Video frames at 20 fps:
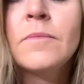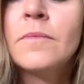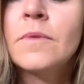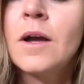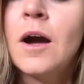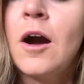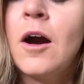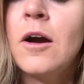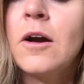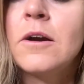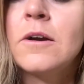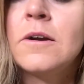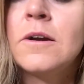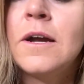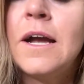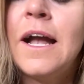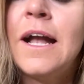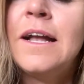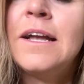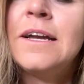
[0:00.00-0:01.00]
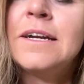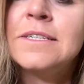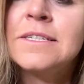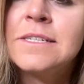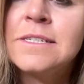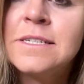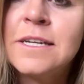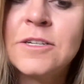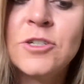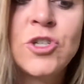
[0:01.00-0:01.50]
are
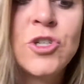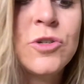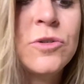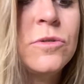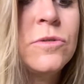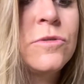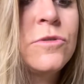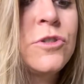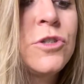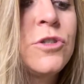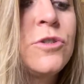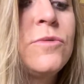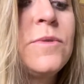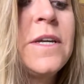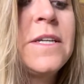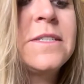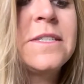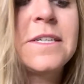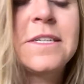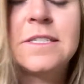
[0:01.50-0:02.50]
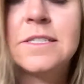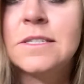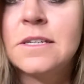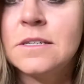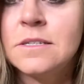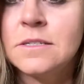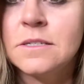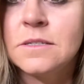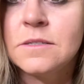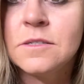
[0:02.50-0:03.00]
essential to its
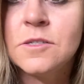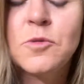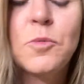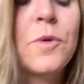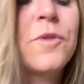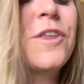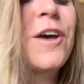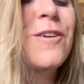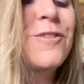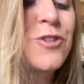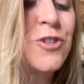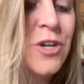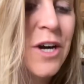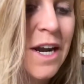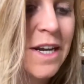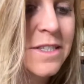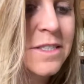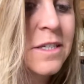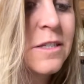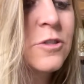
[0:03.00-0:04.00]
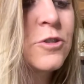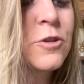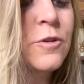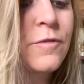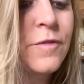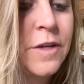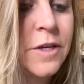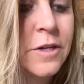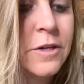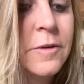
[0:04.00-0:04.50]
existence without trying to
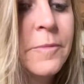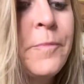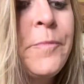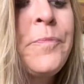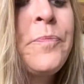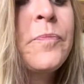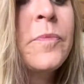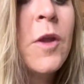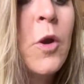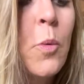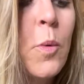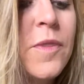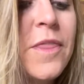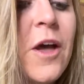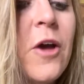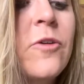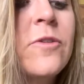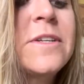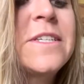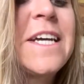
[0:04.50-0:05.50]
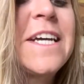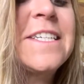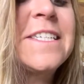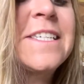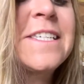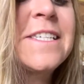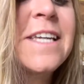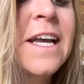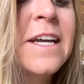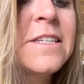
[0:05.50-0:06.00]
interfere, without
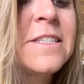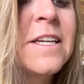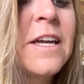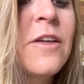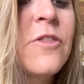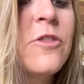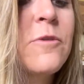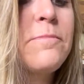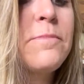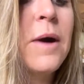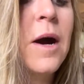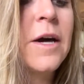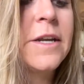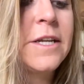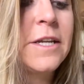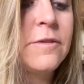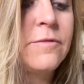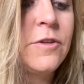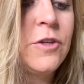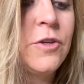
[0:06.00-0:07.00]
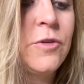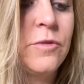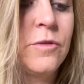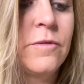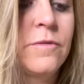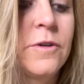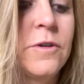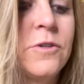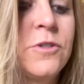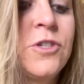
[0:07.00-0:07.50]
dissecting the body of the
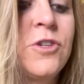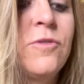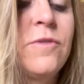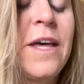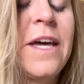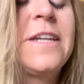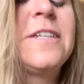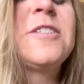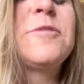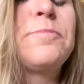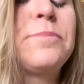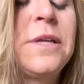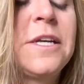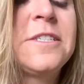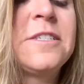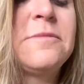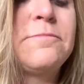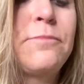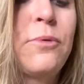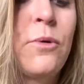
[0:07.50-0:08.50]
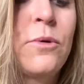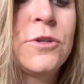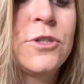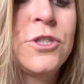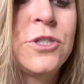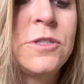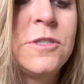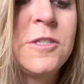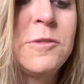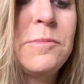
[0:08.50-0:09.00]
universe so that its pleasant
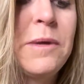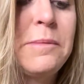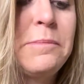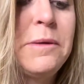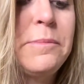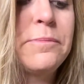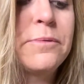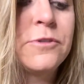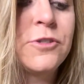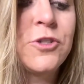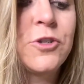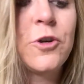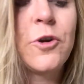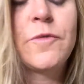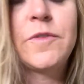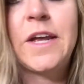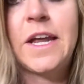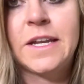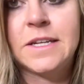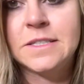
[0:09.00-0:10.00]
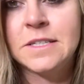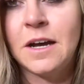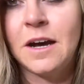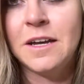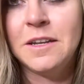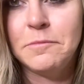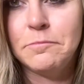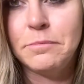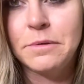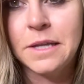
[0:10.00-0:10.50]
portions may be preserved and its
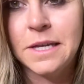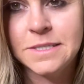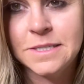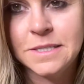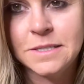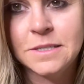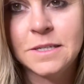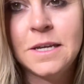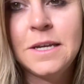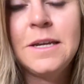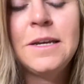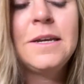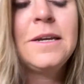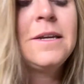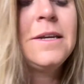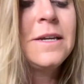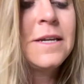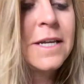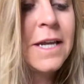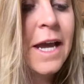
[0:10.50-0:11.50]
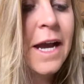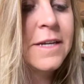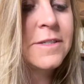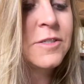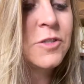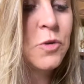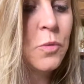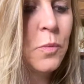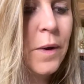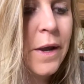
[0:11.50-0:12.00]
unpleasant
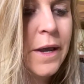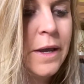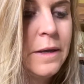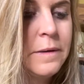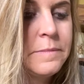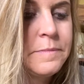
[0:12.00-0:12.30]
cast away.